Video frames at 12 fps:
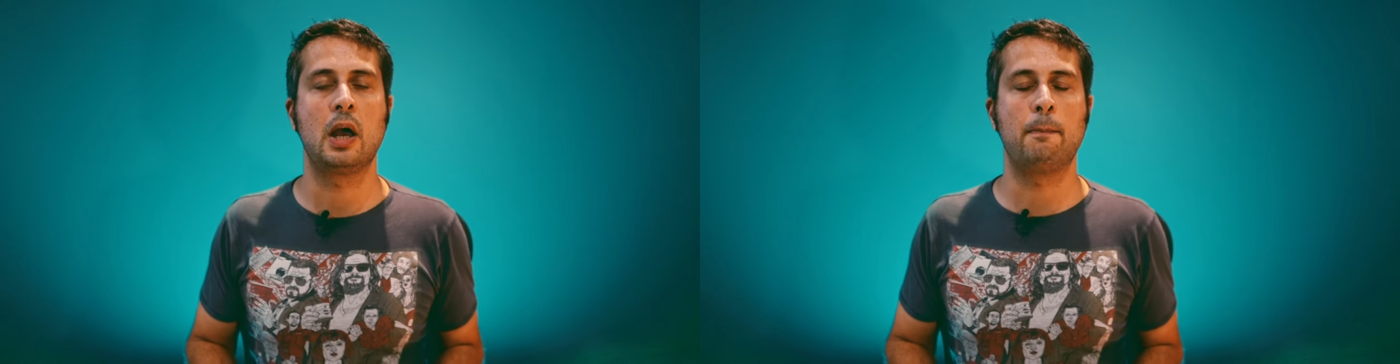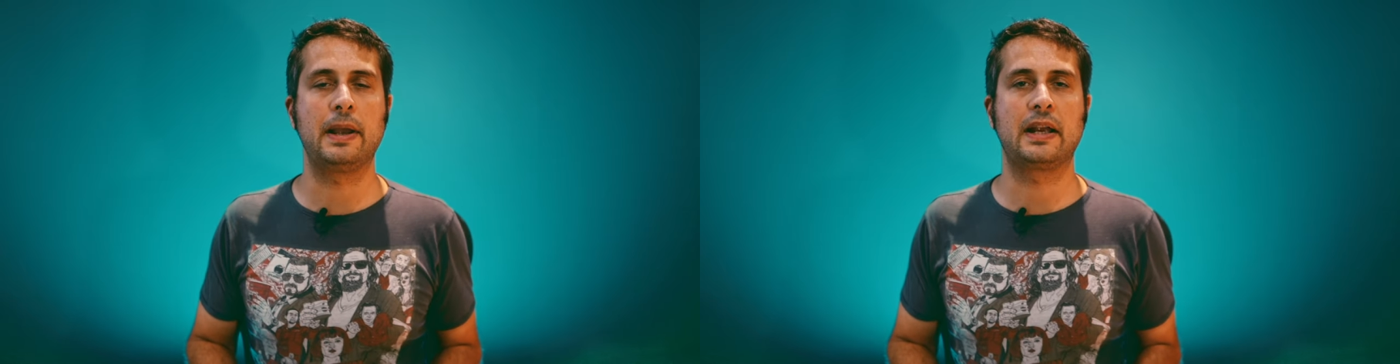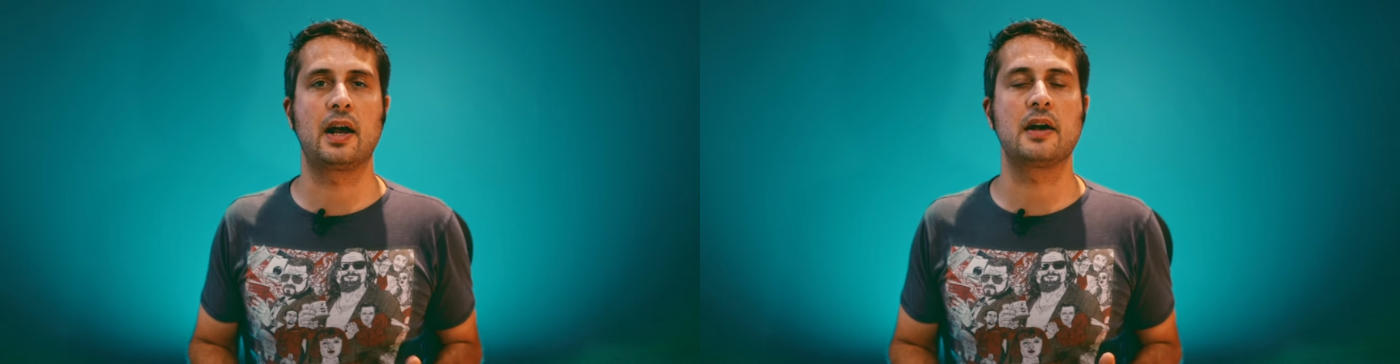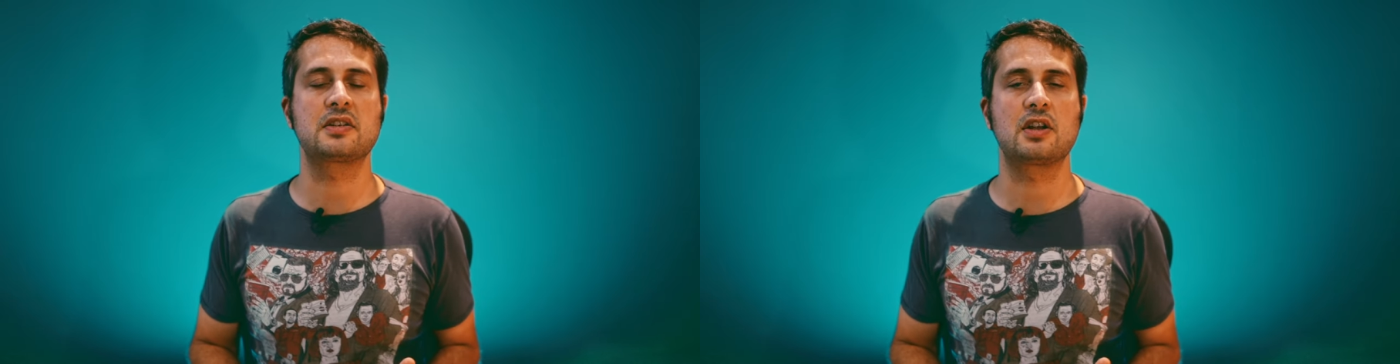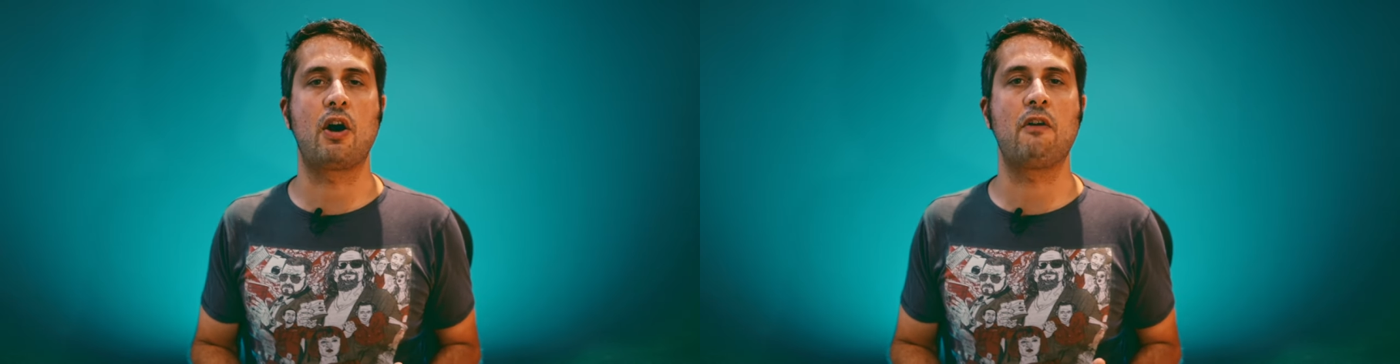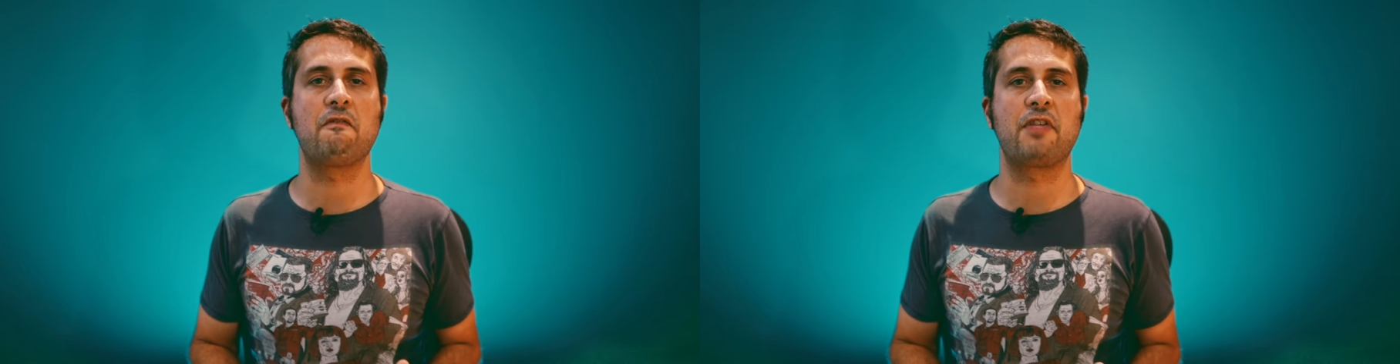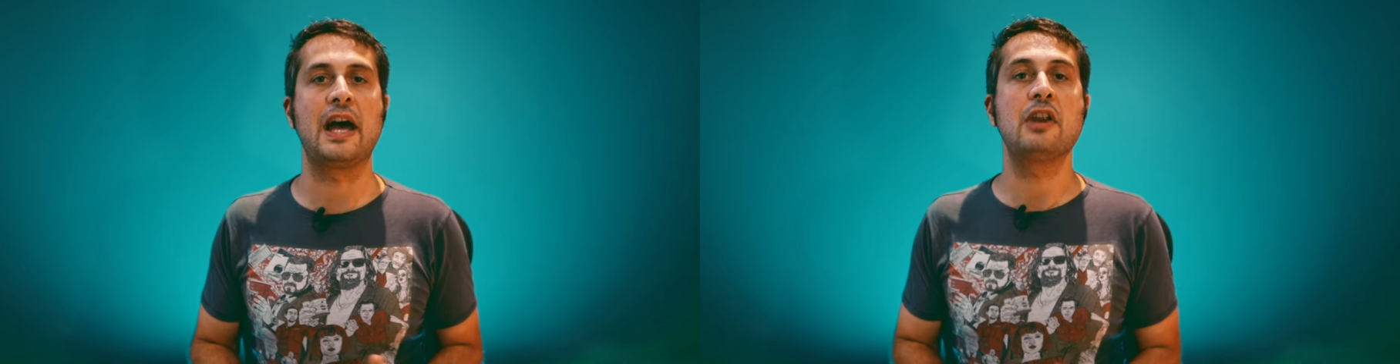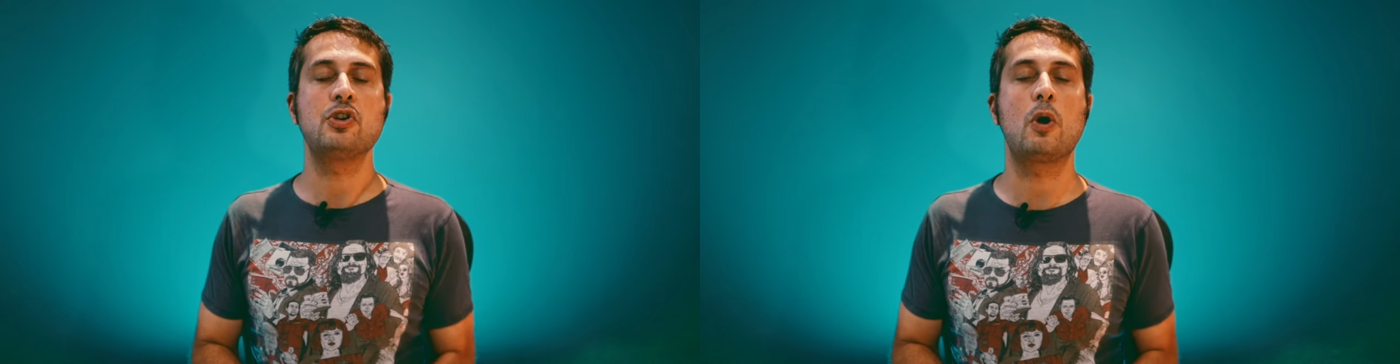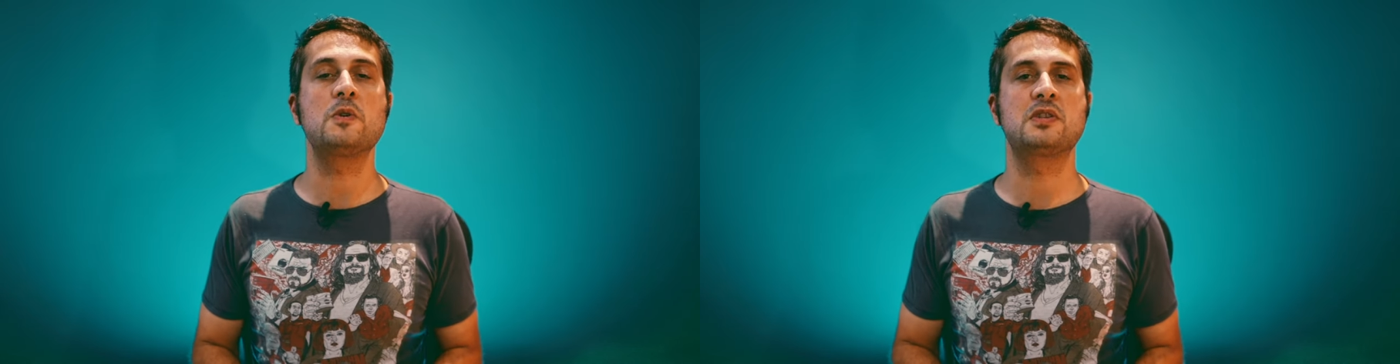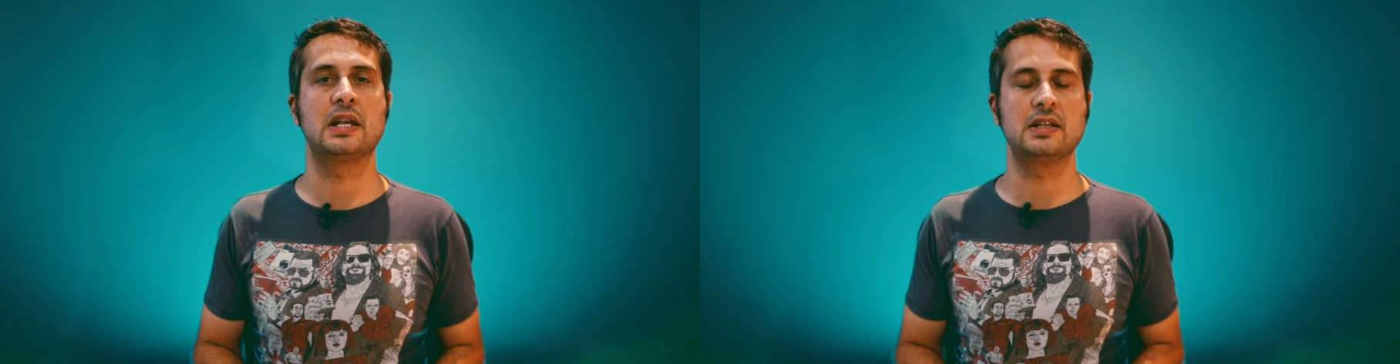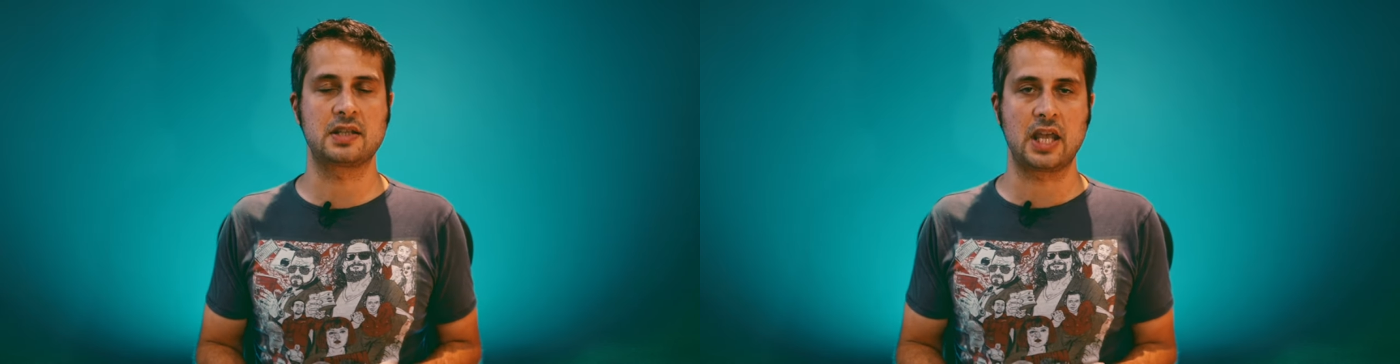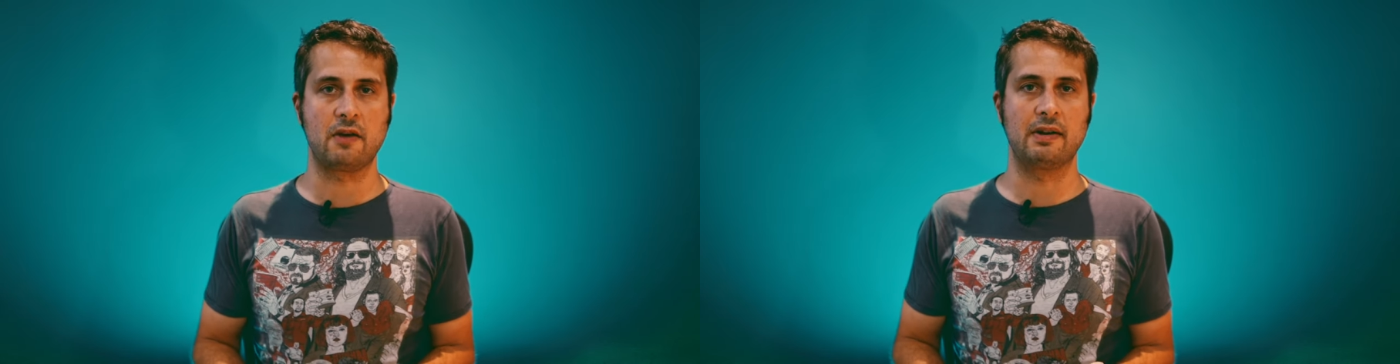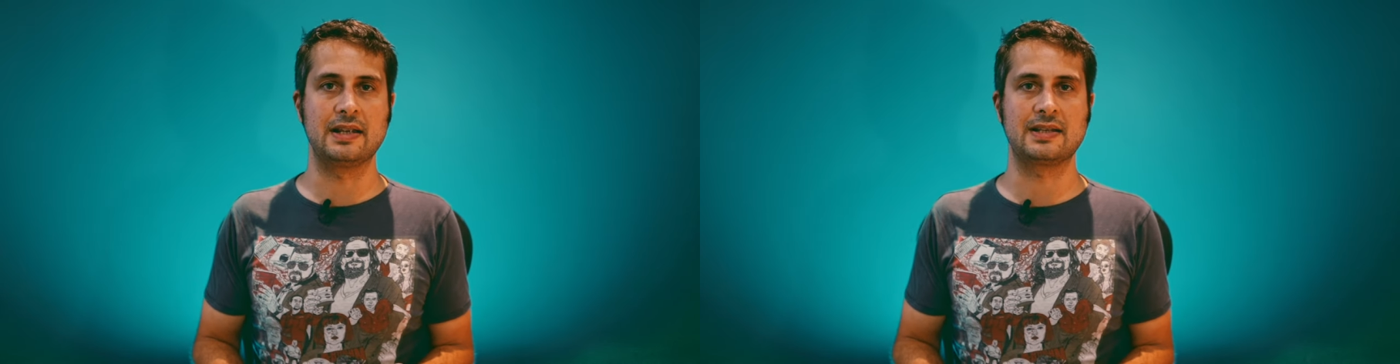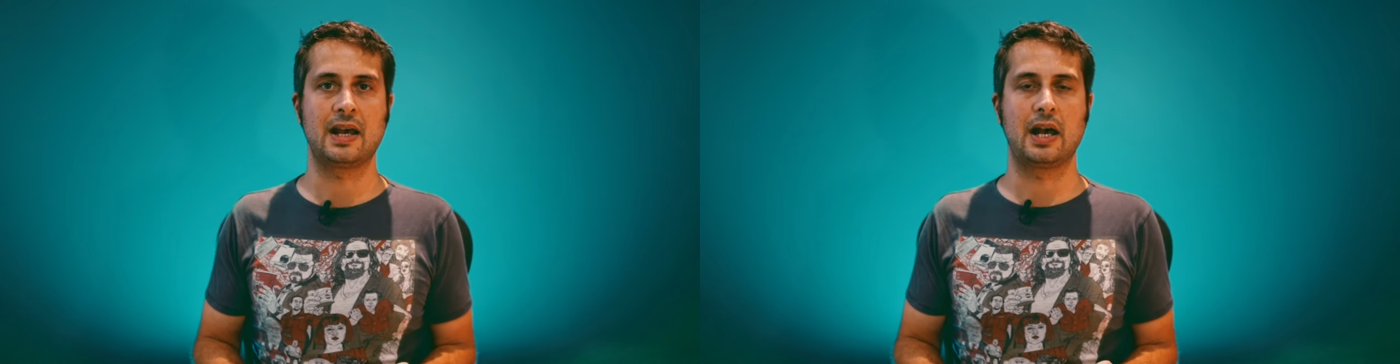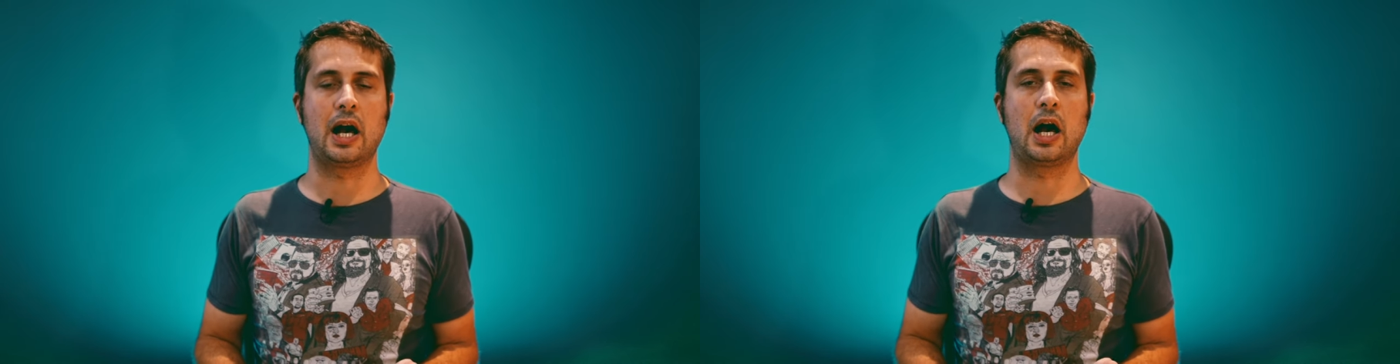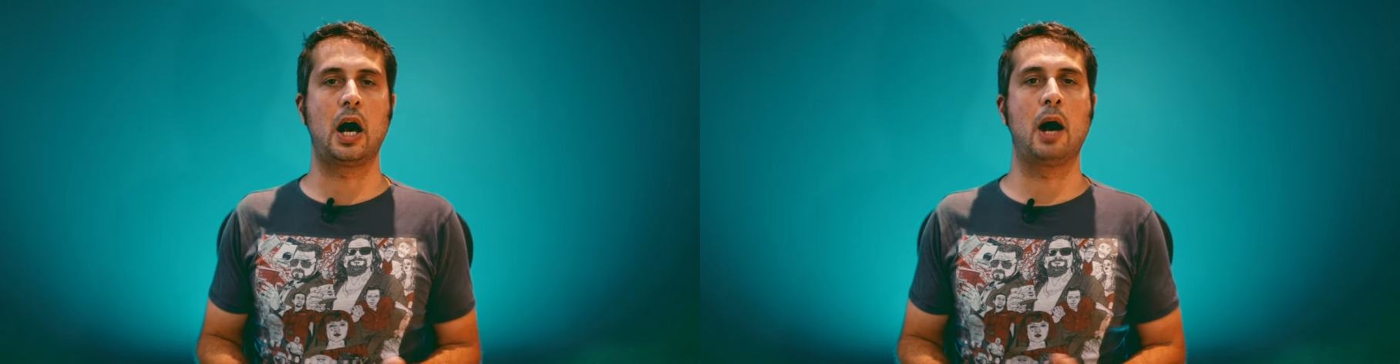because of their nonsense theories uh,